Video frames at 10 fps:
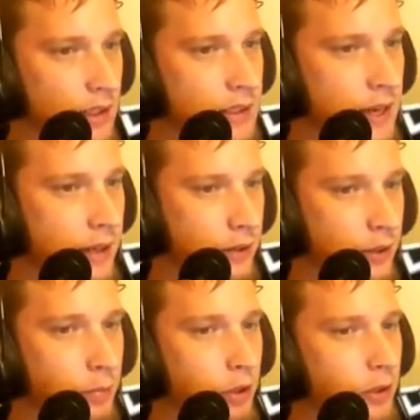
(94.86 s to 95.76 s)

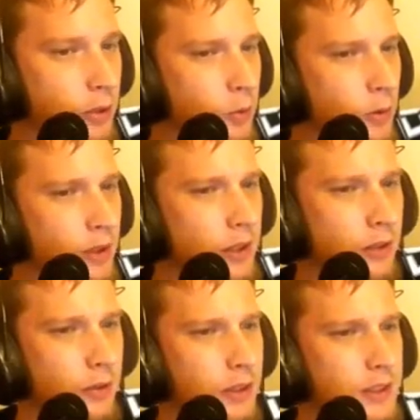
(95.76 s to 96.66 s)
Exactly. But you know what?
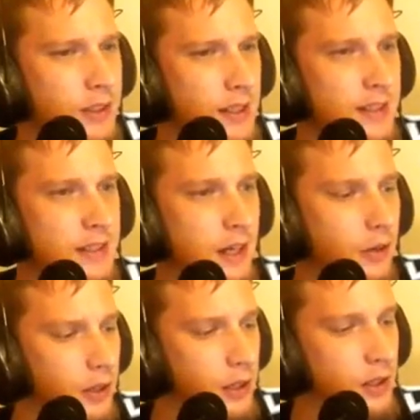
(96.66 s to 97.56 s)
It's
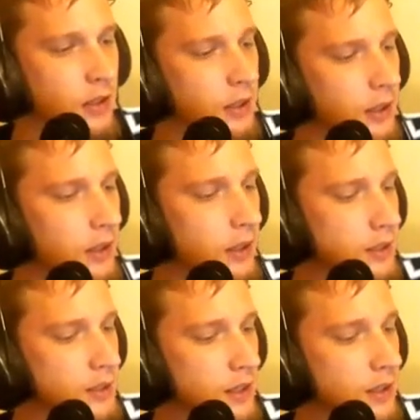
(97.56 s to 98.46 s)
scary that the league
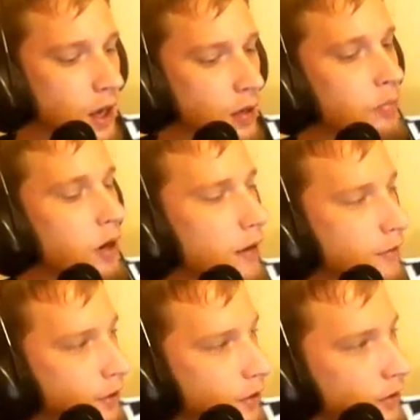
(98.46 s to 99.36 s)
is a
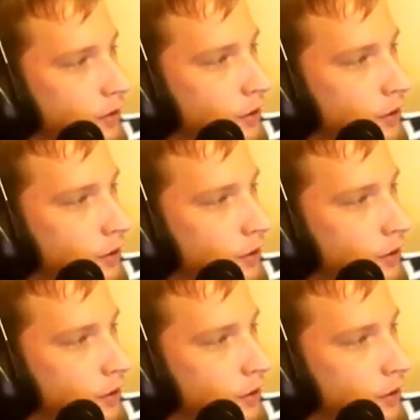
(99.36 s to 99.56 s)
non-profit.